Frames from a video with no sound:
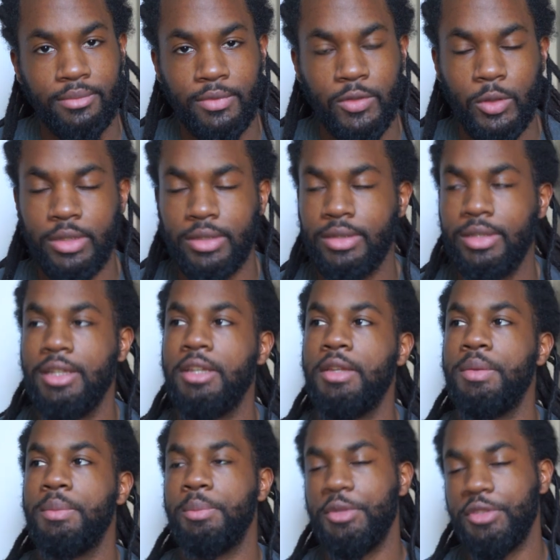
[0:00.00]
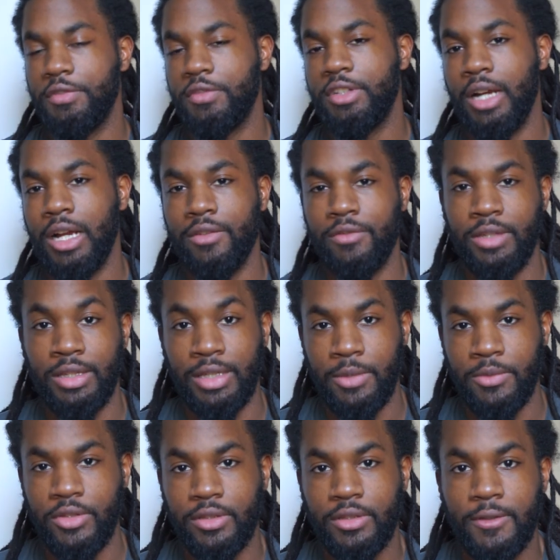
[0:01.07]
of course. Music, photography, and
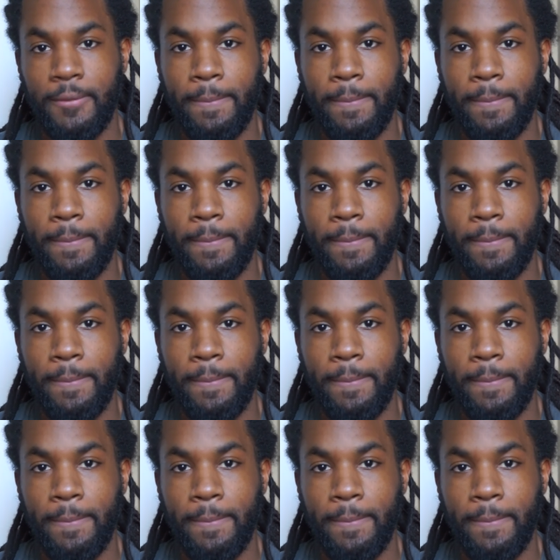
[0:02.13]
languages.